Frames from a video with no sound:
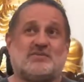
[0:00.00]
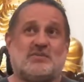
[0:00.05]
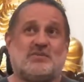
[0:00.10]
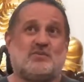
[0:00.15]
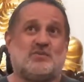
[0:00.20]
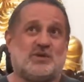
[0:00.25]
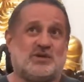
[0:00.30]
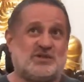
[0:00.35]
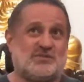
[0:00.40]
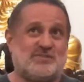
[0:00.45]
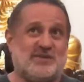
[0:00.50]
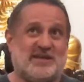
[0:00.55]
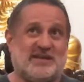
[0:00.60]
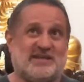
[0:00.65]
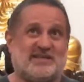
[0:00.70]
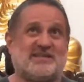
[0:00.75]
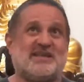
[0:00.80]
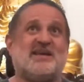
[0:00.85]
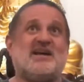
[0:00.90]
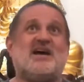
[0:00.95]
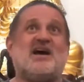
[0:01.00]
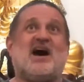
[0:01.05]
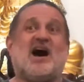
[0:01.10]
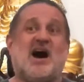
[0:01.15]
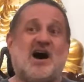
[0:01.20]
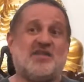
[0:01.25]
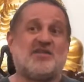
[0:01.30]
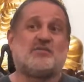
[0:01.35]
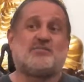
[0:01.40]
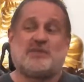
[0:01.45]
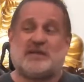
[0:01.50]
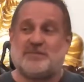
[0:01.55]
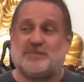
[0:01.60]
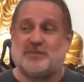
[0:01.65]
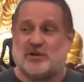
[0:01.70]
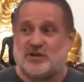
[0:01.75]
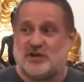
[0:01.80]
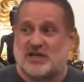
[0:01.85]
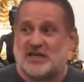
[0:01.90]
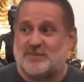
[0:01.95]
which means other
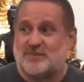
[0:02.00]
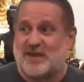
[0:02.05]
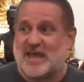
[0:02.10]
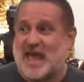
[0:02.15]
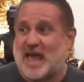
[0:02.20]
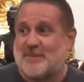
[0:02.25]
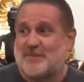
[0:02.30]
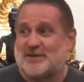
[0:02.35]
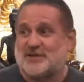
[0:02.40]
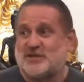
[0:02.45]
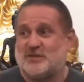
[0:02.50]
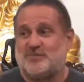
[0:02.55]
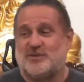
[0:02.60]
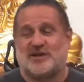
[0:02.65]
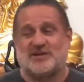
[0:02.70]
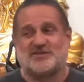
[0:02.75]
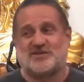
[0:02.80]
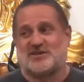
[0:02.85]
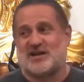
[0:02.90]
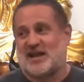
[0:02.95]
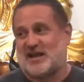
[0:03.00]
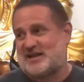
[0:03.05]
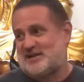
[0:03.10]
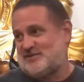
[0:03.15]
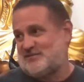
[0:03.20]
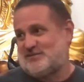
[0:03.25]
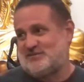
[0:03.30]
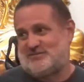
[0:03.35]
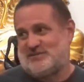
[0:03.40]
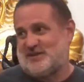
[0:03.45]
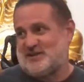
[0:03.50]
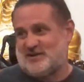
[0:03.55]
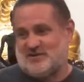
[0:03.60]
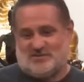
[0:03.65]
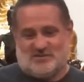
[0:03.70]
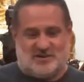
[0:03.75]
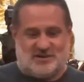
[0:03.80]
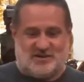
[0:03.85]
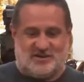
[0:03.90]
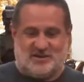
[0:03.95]
people are going to be happy too, because they're not going
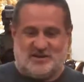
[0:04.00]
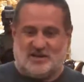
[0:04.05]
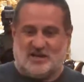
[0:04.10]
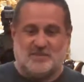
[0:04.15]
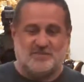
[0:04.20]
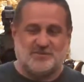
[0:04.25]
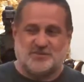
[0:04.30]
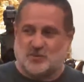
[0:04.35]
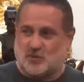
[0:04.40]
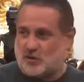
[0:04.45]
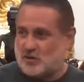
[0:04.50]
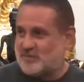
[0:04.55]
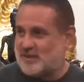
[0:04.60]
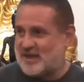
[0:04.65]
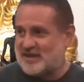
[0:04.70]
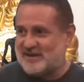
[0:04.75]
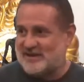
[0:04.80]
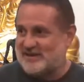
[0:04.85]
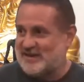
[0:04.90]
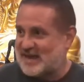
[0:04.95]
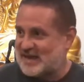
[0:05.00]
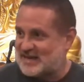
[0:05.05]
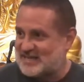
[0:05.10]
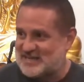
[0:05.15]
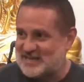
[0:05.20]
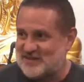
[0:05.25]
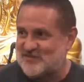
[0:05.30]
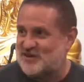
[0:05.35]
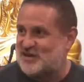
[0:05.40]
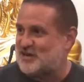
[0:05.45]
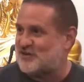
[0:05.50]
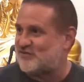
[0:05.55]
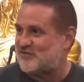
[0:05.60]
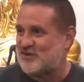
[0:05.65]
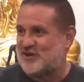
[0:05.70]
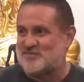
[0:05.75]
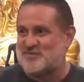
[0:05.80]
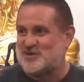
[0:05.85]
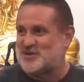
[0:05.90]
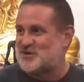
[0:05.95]
to, absorb any negativity
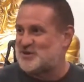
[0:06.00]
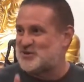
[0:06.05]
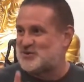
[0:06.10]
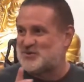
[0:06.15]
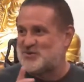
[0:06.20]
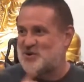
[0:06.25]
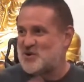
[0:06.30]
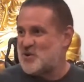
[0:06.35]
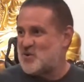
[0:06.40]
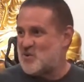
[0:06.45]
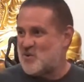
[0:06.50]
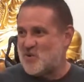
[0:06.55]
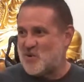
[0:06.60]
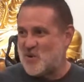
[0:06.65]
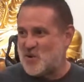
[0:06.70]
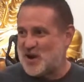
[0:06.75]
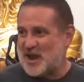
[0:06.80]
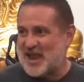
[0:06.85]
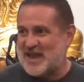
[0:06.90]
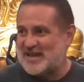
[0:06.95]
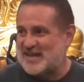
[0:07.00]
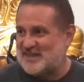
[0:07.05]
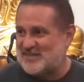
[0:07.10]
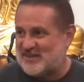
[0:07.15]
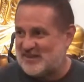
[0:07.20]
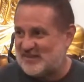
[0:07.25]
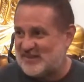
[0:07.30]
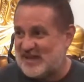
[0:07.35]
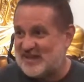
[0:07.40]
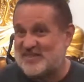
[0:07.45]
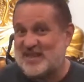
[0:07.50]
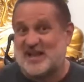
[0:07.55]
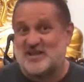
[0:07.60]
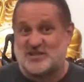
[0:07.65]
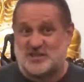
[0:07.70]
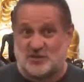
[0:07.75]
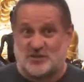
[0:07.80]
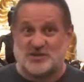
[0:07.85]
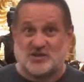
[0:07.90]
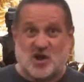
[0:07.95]
from you or anything like
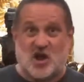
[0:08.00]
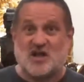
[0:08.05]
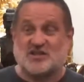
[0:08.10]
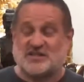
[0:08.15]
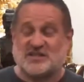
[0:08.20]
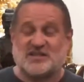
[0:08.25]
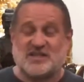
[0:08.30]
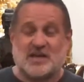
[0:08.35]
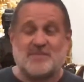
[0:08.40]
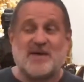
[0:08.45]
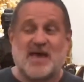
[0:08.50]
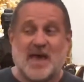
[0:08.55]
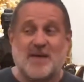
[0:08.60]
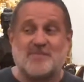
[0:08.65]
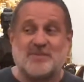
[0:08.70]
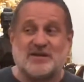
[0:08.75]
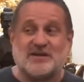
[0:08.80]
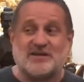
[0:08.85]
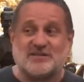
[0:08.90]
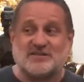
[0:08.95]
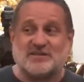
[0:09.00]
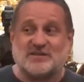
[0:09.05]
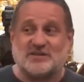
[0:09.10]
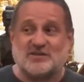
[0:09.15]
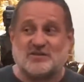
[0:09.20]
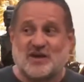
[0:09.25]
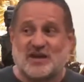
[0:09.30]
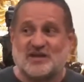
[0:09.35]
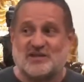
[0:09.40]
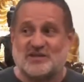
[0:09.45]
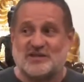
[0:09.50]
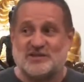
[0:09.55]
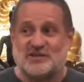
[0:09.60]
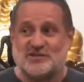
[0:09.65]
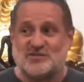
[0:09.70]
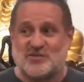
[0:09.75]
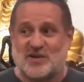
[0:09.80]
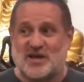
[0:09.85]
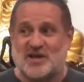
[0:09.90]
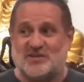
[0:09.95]
that. So it's causing them happiness indirectly
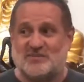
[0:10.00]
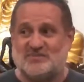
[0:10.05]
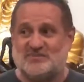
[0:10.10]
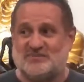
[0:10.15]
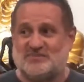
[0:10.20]
as well.